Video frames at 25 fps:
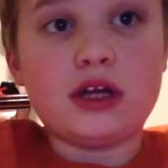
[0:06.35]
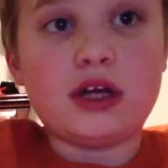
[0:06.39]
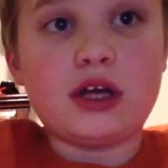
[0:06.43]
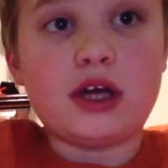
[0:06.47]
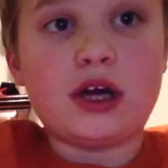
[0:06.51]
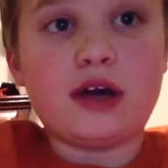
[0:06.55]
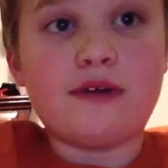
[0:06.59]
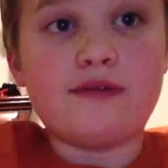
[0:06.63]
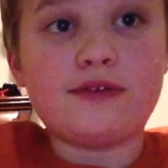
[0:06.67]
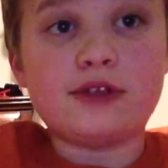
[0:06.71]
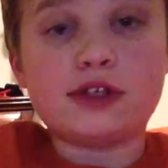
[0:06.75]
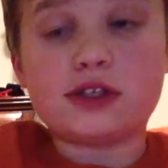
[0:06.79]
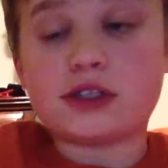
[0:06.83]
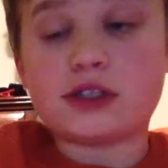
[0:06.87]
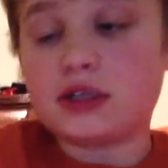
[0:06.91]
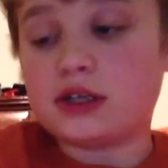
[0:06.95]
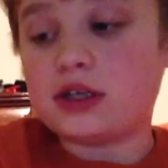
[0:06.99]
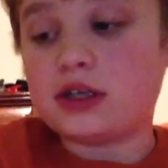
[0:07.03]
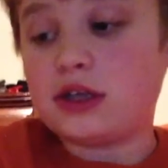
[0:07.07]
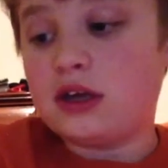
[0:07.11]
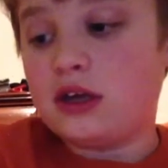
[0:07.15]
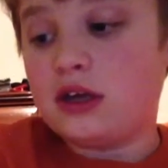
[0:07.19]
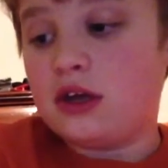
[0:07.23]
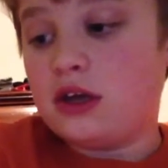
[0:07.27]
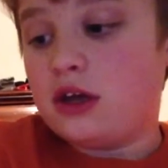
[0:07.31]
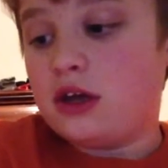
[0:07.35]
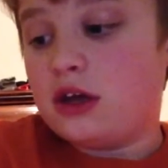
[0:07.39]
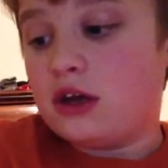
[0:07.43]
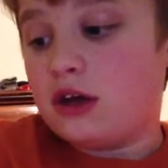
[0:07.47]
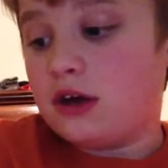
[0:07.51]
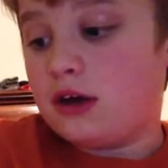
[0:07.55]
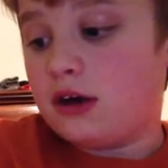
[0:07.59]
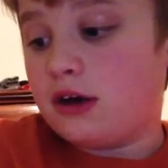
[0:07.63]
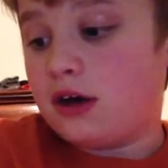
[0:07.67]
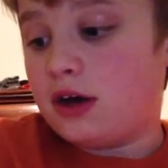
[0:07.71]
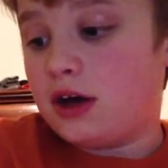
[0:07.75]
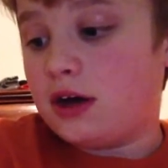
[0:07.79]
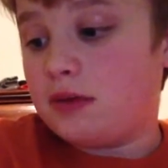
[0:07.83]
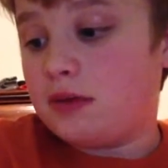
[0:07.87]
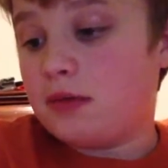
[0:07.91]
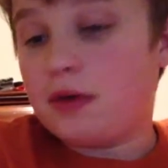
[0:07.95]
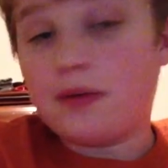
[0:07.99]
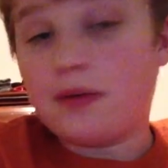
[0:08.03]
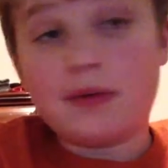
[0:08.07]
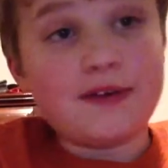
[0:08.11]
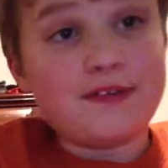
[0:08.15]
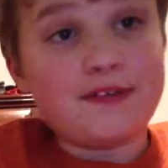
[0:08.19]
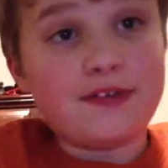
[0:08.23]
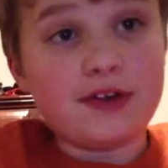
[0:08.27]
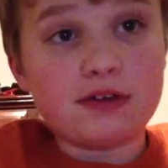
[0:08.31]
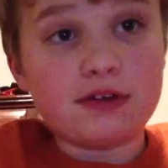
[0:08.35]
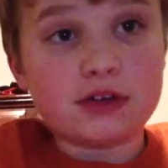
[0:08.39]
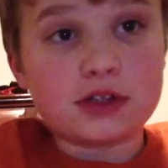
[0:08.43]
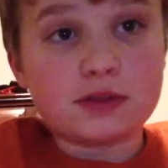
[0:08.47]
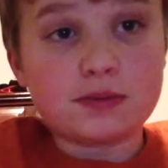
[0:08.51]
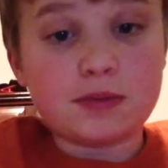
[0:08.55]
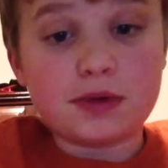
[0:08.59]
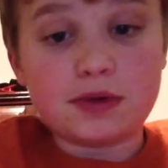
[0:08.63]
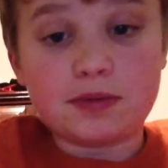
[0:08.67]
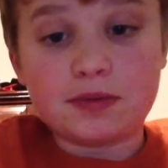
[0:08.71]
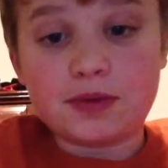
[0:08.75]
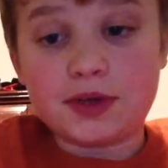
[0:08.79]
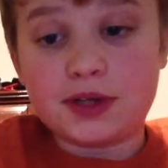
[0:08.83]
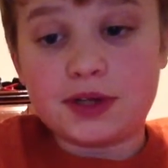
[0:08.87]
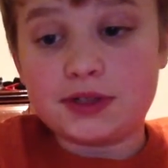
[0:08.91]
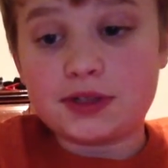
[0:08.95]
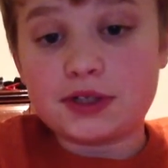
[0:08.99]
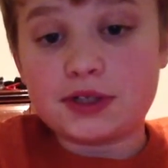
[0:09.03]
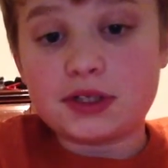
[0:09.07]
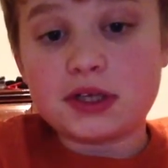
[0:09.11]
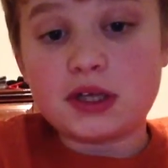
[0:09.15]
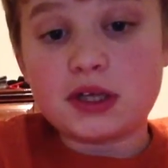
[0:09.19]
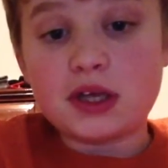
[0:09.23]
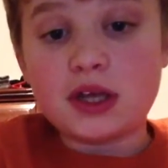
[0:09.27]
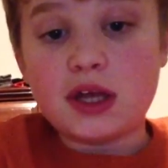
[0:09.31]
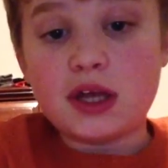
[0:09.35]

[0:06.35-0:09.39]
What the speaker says: obviously, on my favorite spring baits.